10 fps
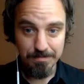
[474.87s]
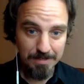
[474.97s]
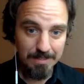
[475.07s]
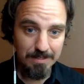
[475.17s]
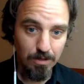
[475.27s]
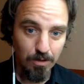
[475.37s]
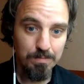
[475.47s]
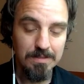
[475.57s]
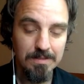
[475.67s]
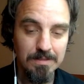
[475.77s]
faith, hope,
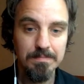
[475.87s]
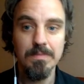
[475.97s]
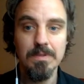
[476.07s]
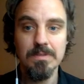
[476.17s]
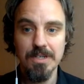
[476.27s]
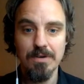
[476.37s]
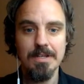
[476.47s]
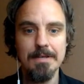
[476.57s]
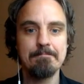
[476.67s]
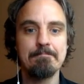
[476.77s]
and charity.